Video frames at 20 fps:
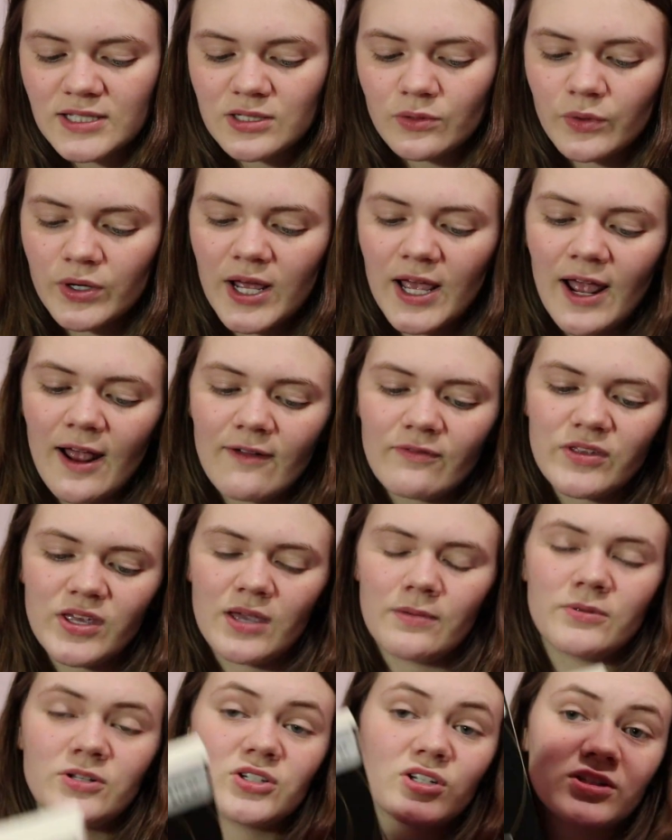So when I have the
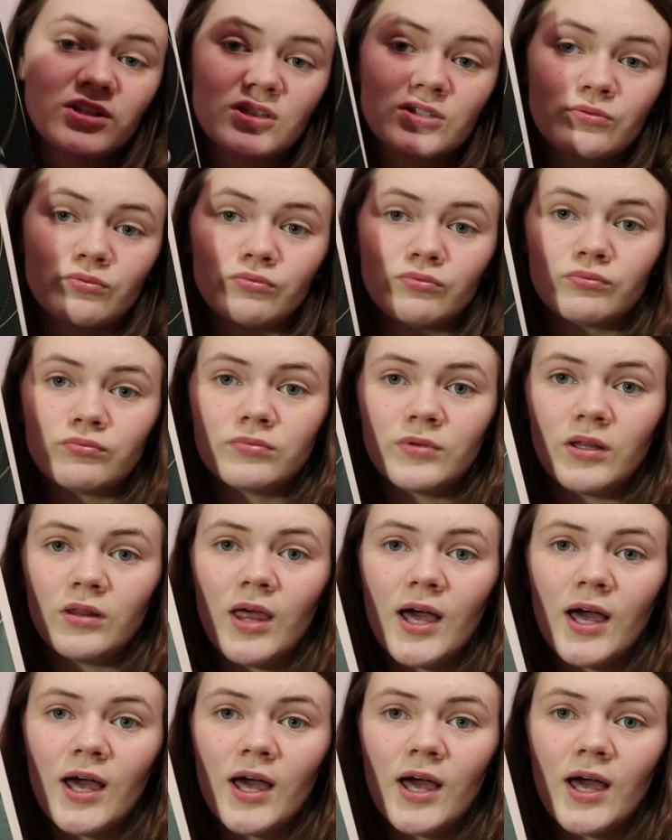images, it's a